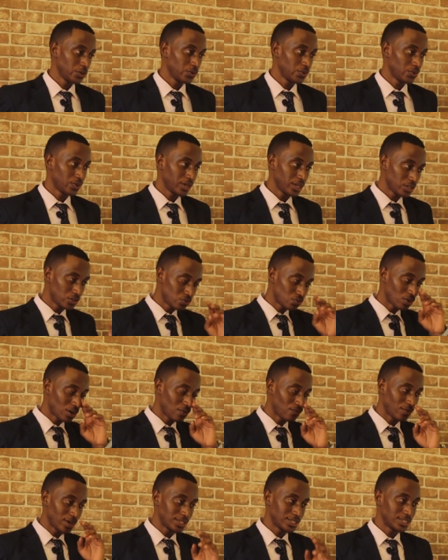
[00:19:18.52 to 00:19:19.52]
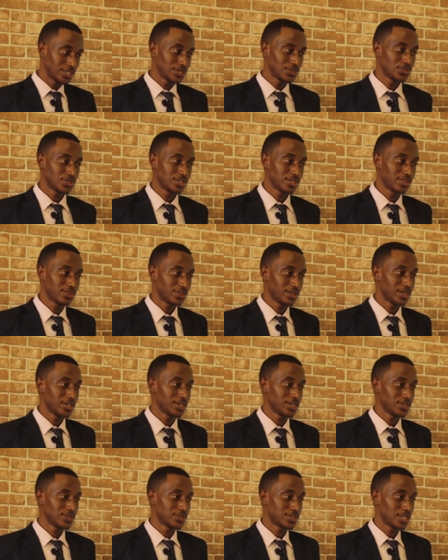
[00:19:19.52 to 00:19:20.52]
you need to have at least
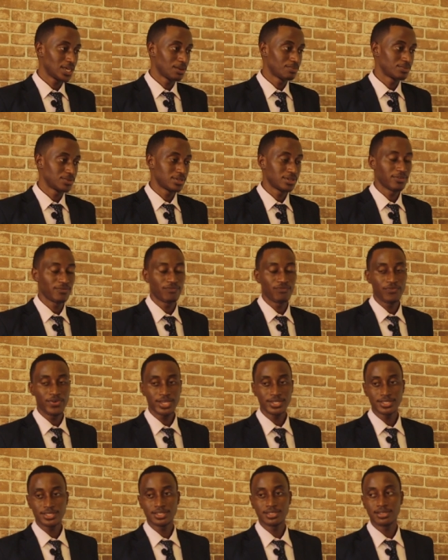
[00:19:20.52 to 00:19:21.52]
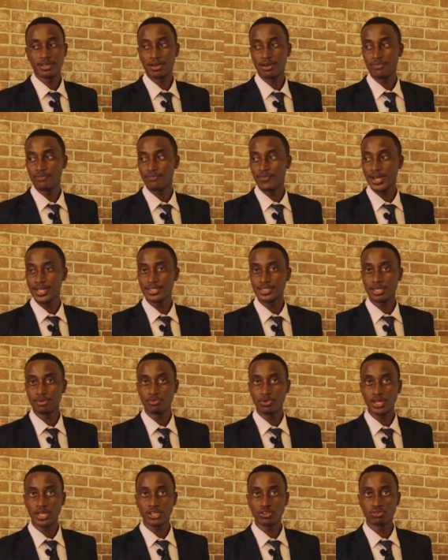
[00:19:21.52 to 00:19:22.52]
3 steps. First, find the
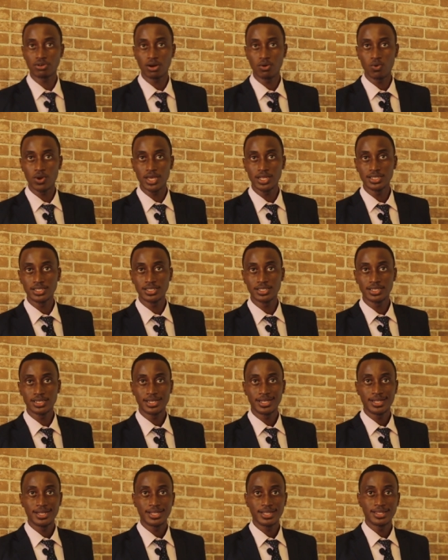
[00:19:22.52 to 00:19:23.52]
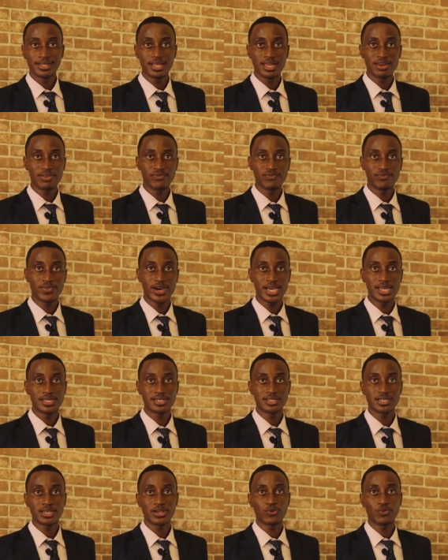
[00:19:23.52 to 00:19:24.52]
molecular weight, then
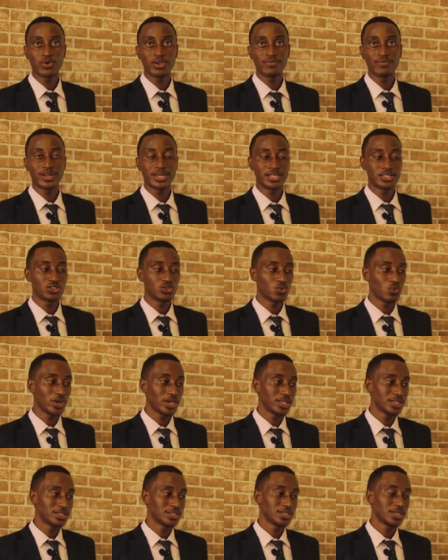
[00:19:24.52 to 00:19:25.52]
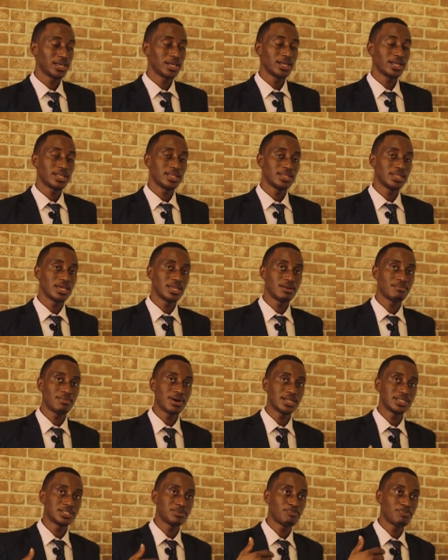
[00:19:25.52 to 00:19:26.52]
find the equivalent weight, then
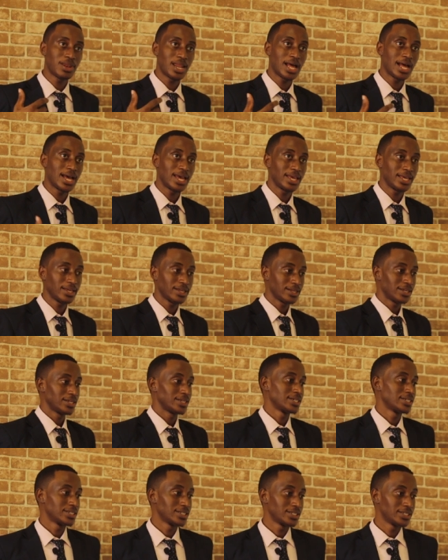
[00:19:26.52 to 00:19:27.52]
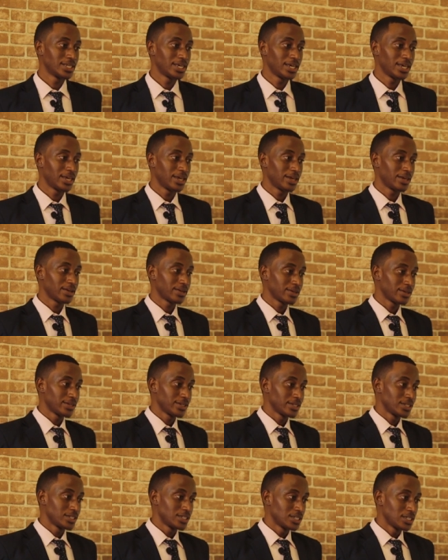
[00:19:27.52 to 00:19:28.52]
multiply the
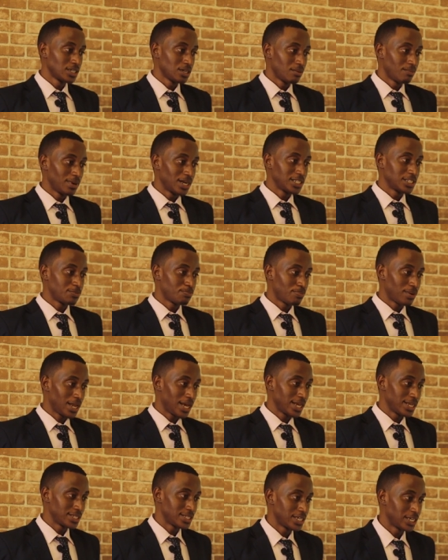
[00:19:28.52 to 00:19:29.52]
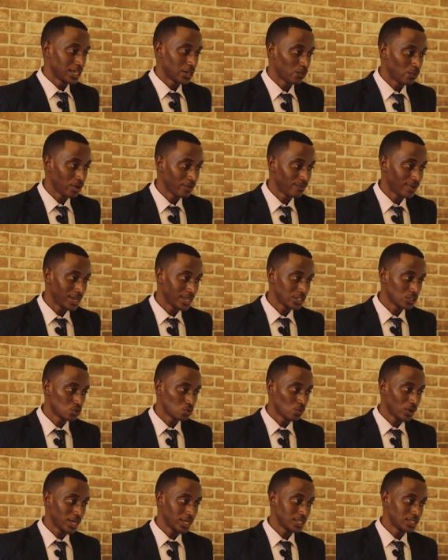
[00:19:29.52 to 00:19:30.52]
equivalent
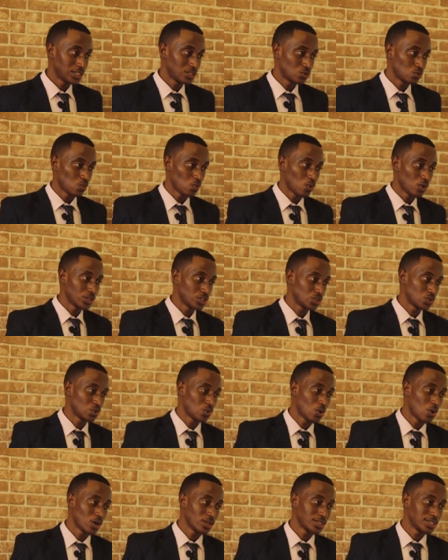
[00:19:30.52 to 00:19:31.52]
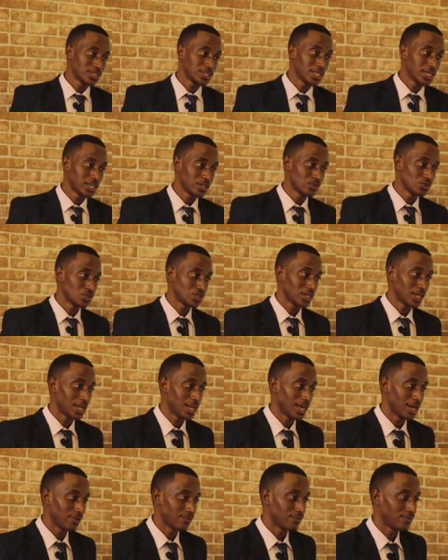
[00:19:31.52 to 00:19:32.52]
weight to what you got, then you
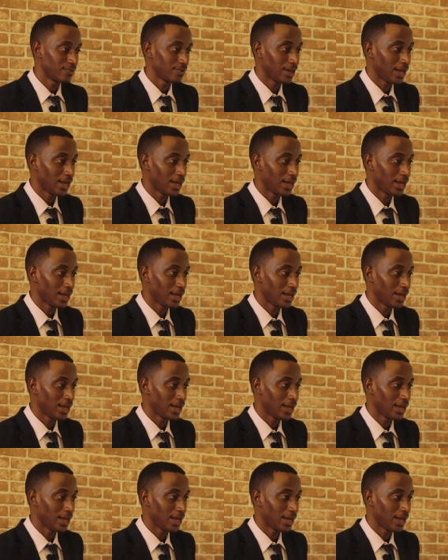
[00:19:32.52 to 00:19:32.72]
shall have